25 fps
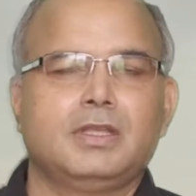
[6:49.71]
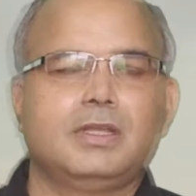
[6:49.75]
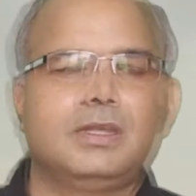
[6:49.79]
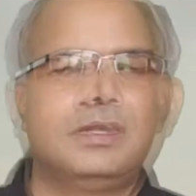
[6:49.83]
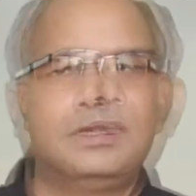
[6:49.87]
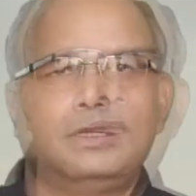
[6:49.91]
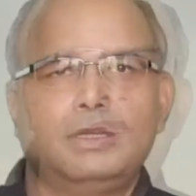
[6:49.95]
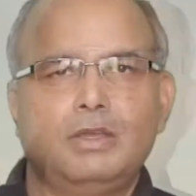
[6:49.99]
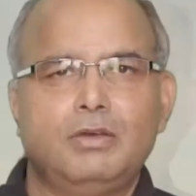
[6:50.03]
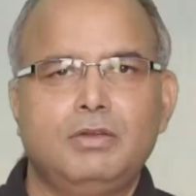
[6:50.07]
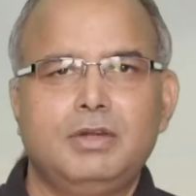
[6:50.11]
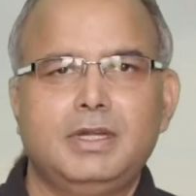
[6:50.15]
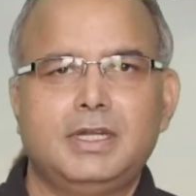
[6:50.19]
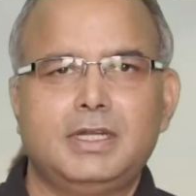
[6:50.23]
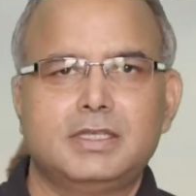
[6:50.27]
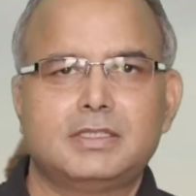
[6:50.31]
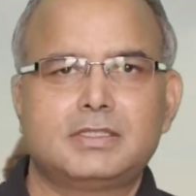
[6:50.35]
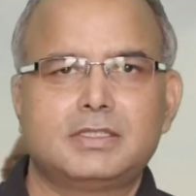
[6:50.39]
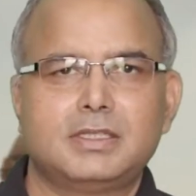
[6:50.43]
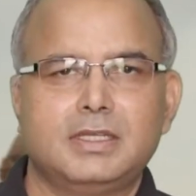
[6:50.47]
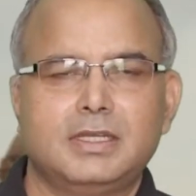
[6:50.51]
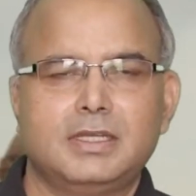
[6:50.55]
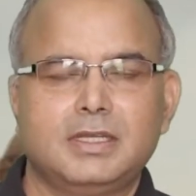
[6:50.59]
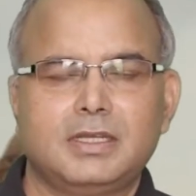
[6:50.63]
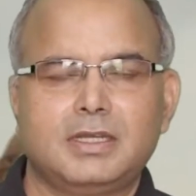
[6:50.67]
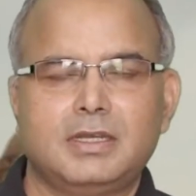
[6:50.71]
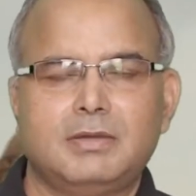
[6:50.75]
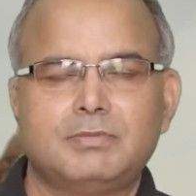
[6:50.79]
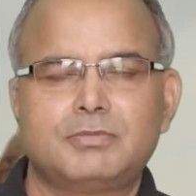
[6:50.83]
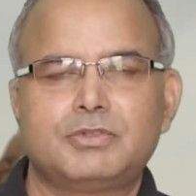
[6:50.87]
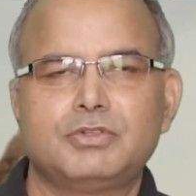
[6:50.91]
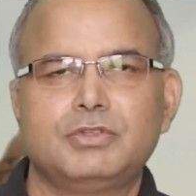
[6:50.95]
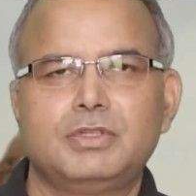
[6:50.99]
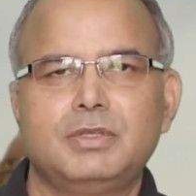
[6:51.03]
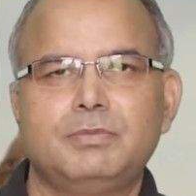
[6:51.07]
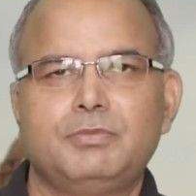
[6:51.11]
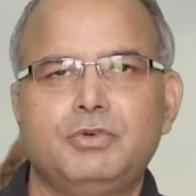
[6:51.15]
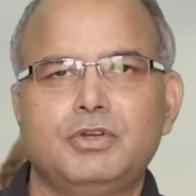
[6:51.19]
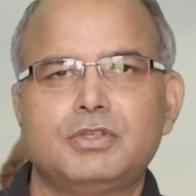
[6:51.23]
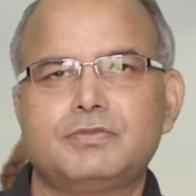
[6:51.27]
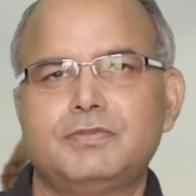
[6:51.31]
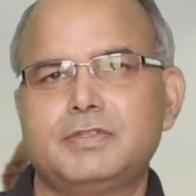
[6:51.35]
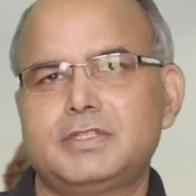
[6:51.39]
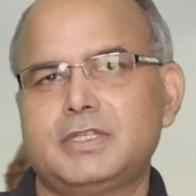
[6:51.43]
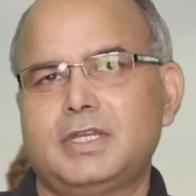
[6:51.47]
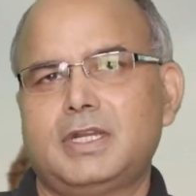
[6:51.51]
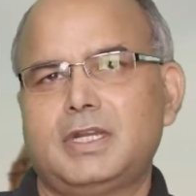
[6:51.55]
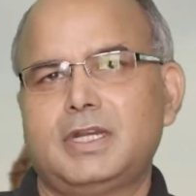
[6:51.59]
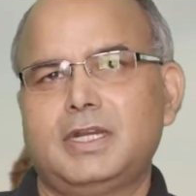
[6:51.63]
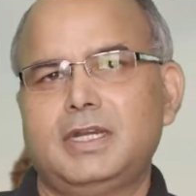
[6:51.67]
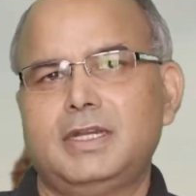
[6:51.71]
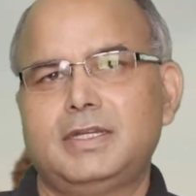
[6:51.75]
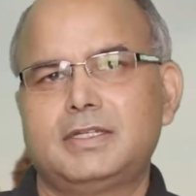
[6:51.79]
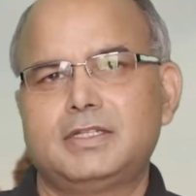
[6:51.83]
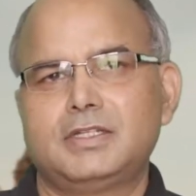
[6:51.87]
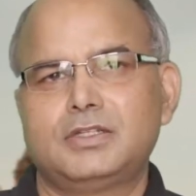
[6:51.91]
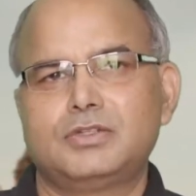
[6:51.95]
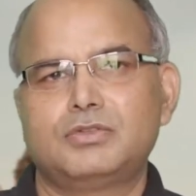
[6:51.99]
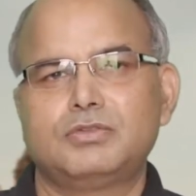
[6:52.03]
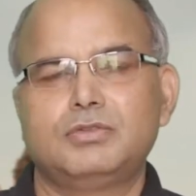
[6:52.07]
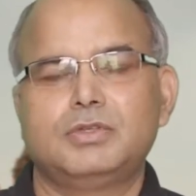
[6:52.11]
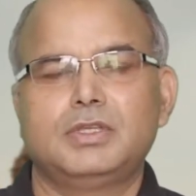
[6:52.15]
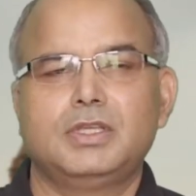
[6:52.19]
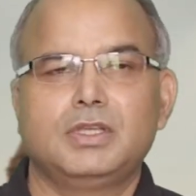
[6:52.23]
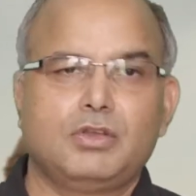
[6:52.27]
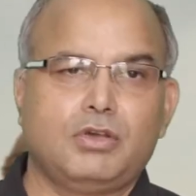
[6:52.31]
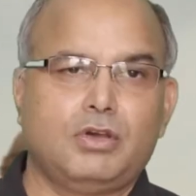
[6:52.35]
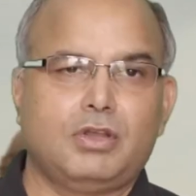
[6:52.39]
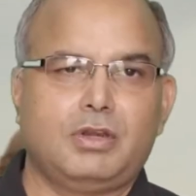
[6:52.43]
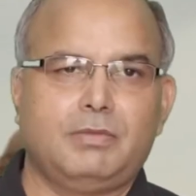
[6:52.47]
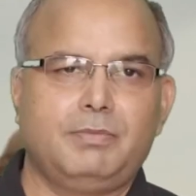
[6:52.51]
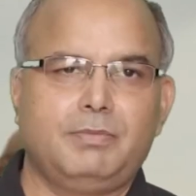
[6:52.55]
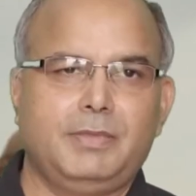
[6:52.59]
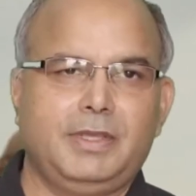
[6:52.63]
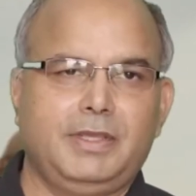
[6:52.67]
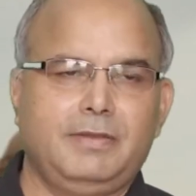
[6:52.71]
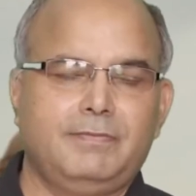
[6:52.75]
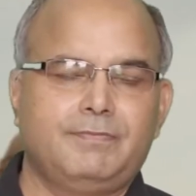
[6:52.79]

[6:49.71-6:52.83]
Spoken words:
Now let us come to the books which are relating to economy.